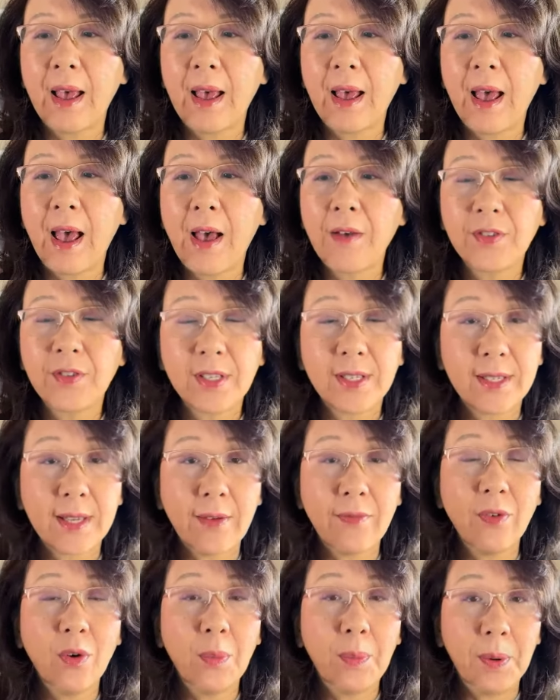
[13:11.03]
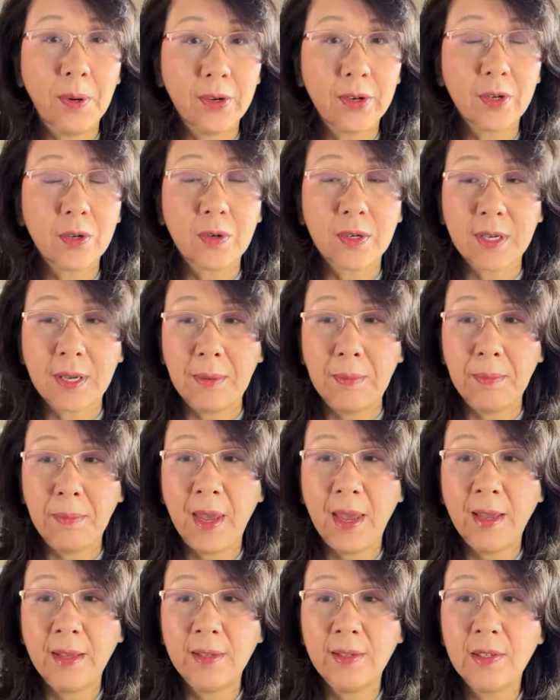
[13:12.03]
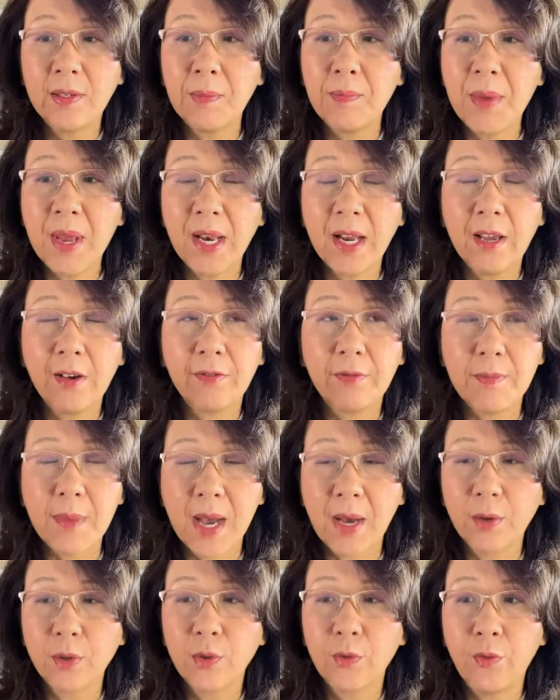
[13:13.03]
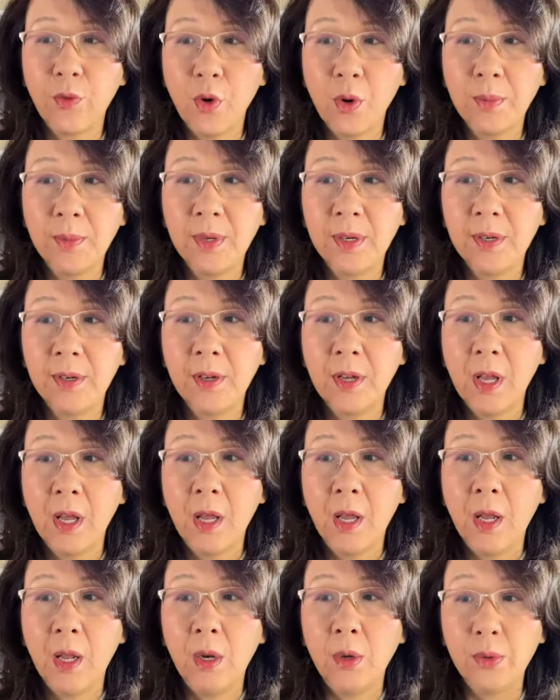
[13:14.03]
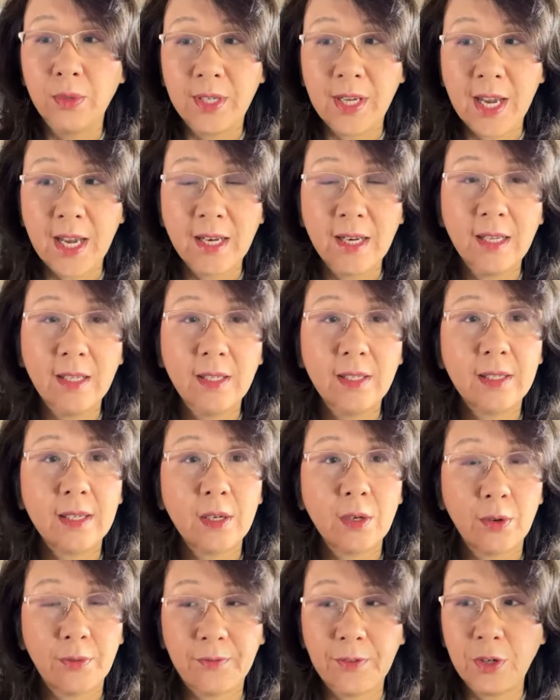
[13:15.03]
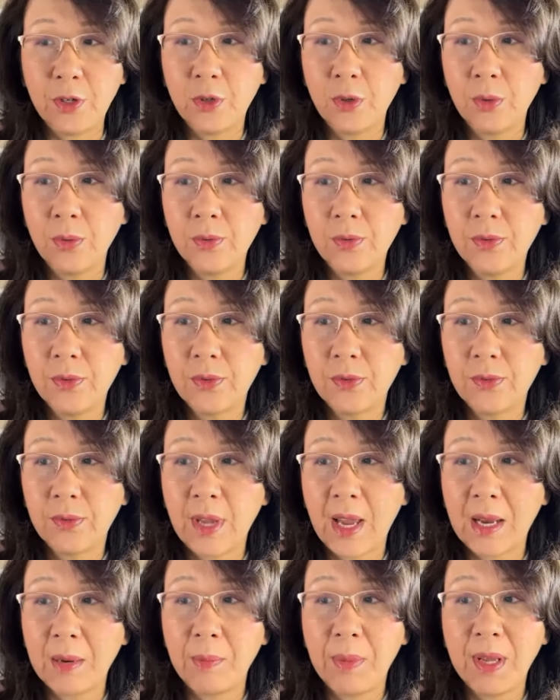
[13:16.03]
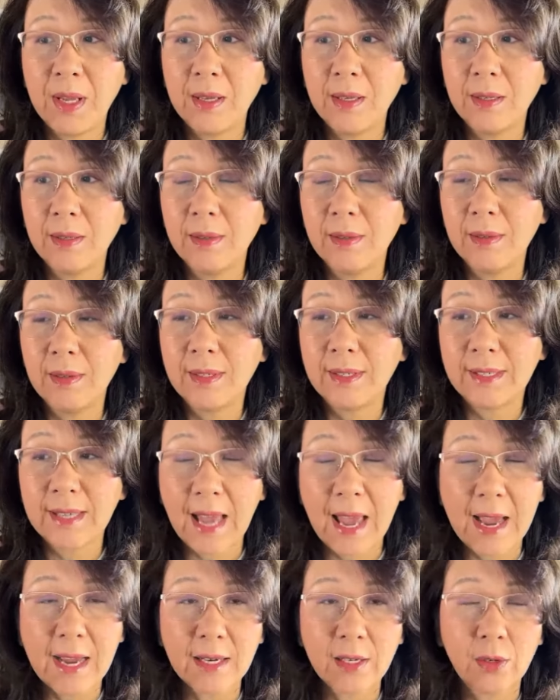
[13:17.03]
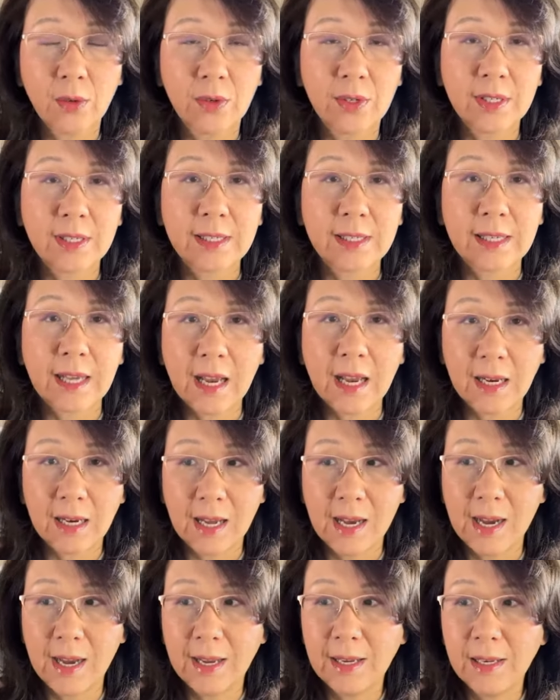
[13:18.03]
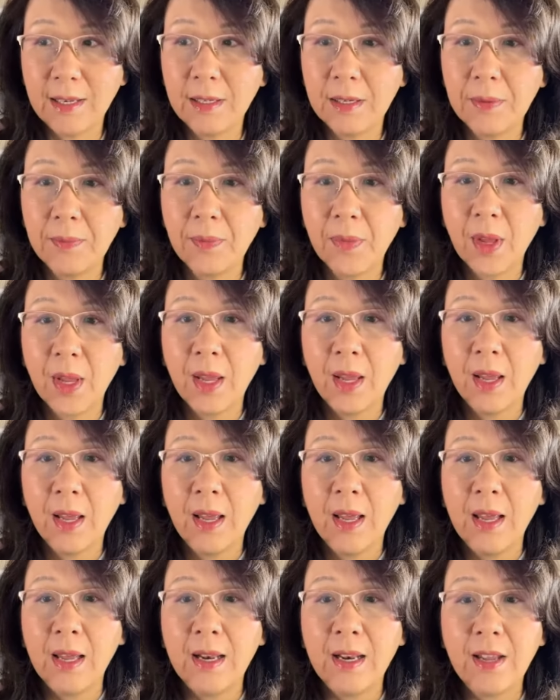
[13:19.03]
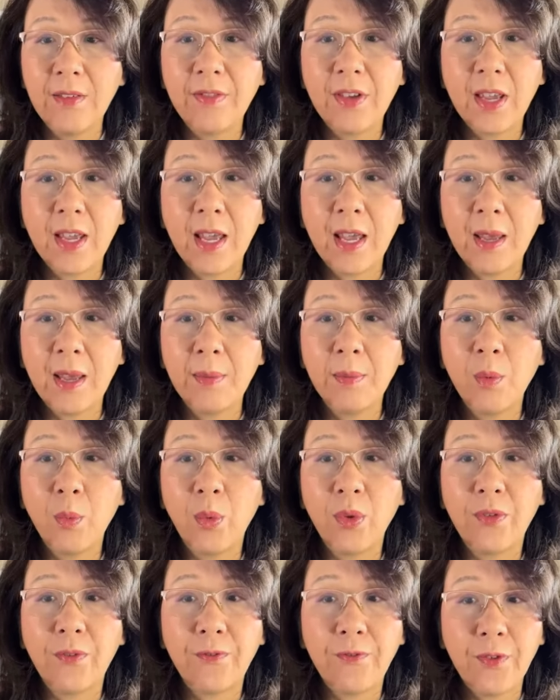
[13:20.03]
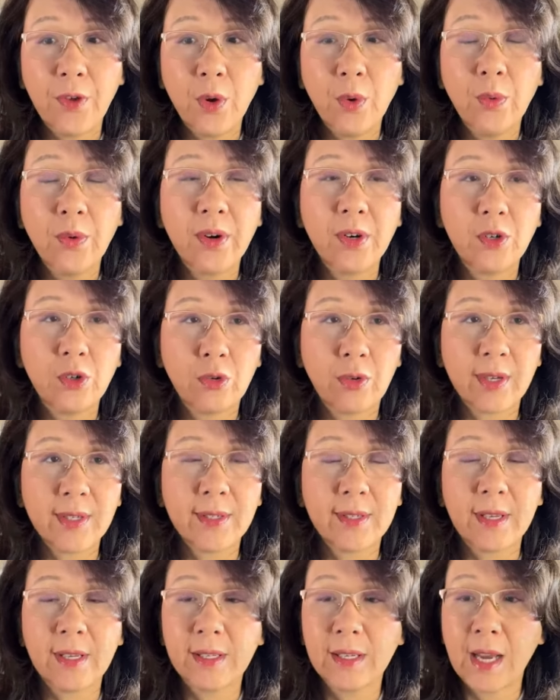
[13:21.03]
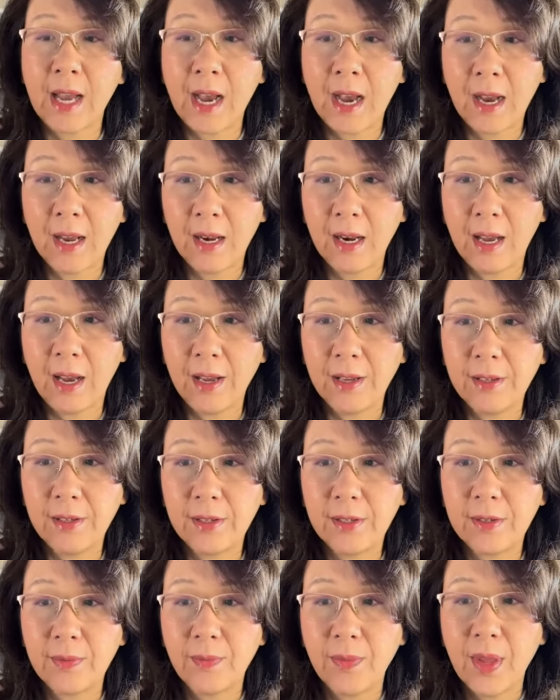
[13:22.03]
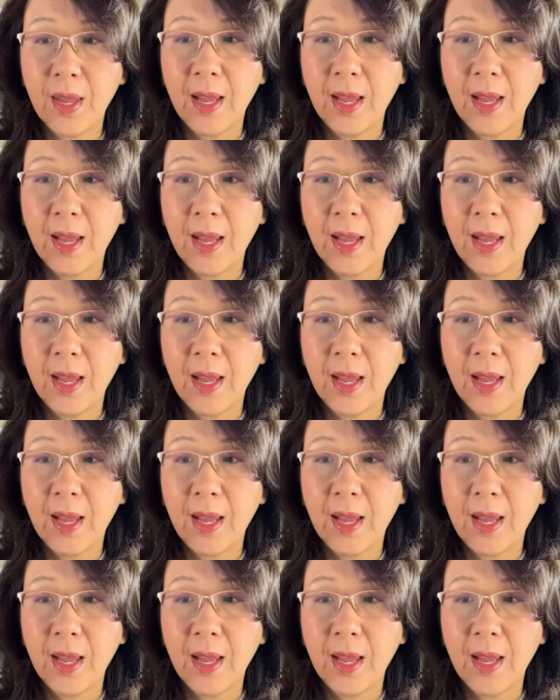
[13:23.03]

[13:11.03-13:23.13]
After several political campaigns, many of Mao's former lieutenants and officials had been sacked or sidelined, leaving him with fewer trusted allies.